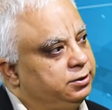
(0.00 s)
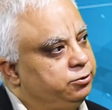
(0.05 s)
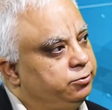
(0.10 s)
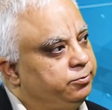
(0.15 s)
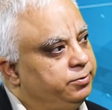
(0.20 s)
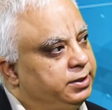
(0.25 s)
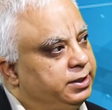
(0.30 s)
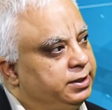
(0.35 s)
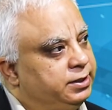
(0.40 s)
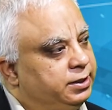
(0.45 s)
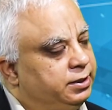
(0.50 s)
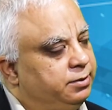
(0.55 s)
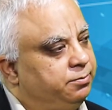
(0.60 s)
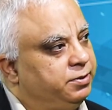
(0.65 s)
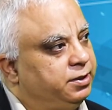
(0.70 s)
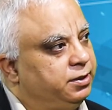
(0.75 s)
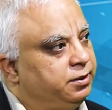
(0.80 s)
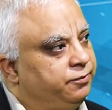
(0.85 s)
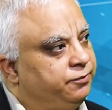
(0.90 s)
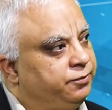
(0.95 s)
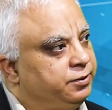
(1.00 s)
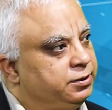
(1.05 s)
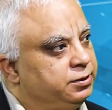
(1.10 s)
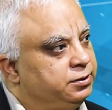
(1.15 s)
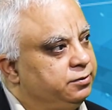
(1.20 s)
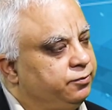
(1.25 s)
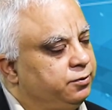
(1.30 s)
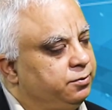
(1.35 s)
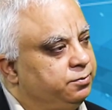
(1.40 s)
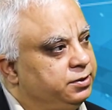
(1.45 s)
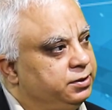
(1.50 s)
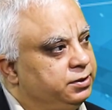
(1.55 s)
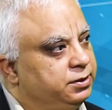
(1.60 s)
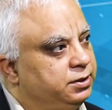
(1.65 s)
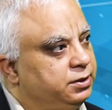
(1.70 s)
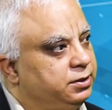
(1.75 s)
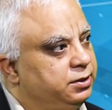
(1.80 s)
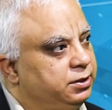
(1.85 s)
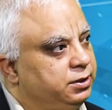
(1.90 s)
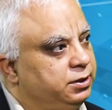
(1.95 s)
do we get any benefits from the
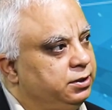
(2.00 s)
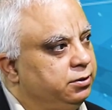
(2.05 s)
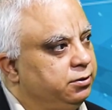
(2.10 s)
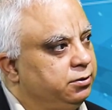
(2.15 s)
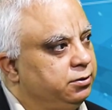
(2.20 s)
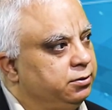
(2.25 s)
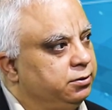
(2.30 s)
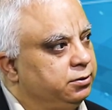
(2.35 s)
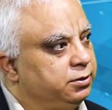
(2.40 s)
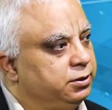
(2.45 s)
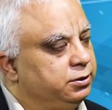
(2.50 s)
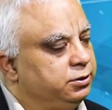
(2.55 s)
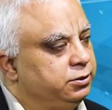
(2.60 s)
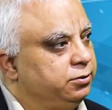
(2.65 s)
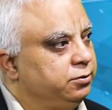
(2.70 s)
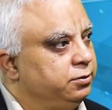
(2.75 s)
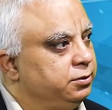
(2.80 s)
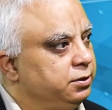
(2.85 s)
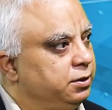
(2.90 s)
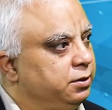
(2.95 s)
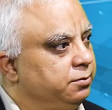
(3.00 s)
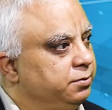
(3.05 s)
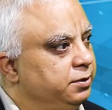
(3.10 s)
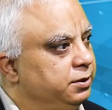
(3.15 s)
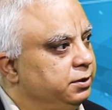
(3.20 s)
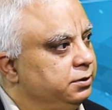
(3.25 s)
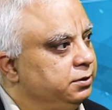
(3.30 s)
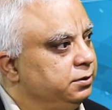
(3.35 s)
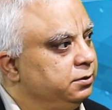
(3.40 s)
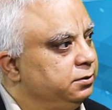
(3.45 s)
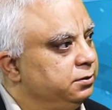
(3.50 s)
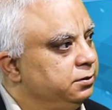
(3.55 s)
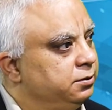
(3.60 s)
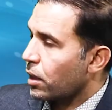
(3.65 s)
city or the insurance companies?